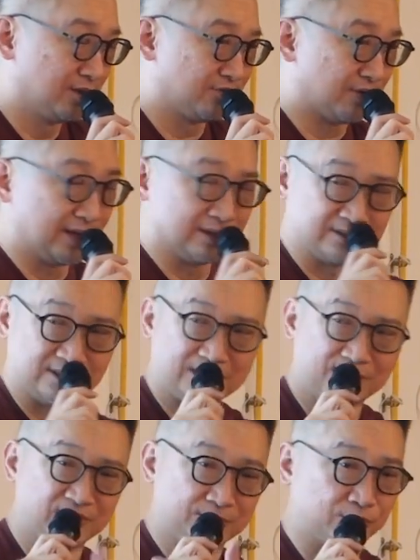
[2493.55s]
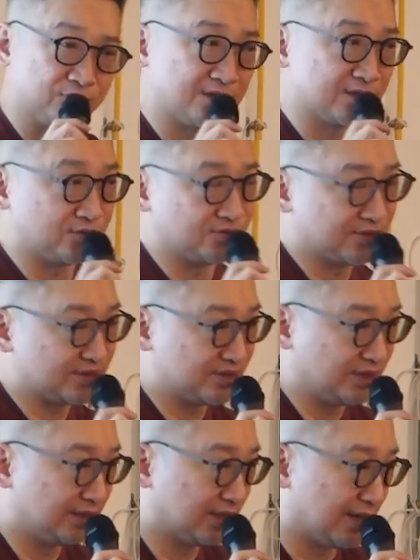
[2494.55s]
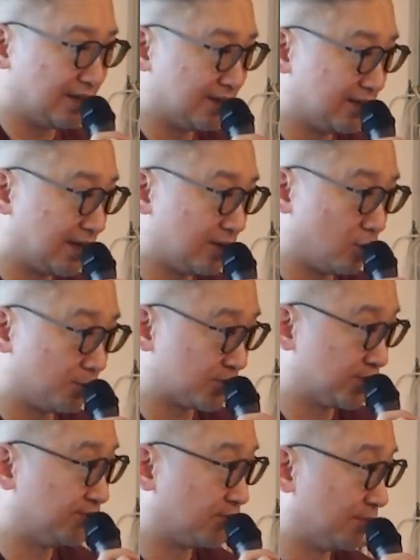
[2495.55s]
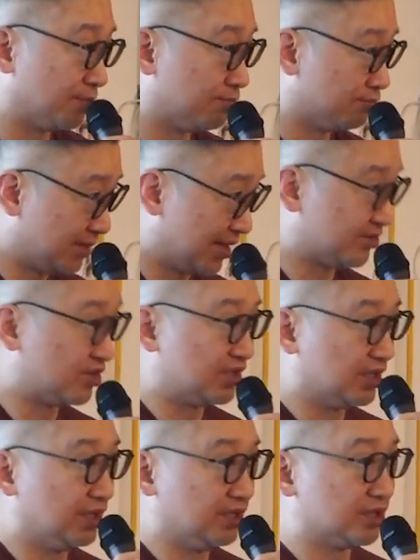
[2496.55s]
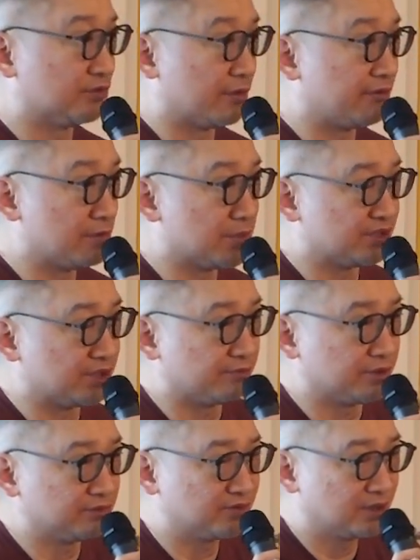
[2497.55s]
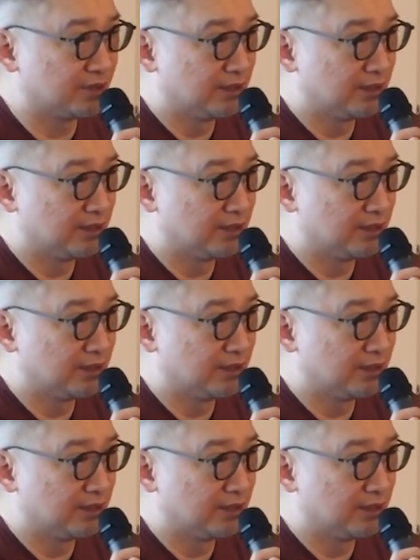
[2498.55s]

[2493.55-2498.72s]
Right. Some of the projects you just seen are option from existing literary materials.